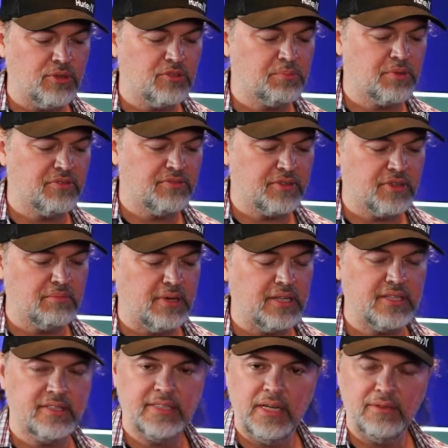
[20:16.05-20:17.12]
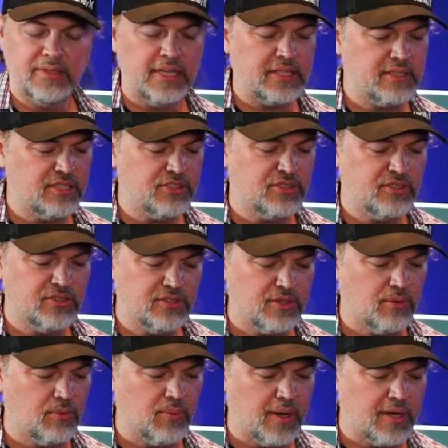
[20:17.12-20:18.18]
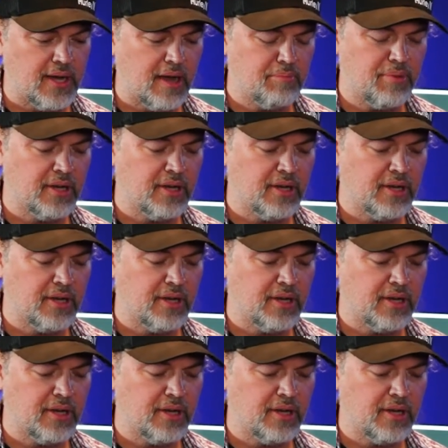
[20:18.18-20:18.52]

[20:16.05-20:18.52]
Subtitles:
what's preferred by the sound technicians or whatnot.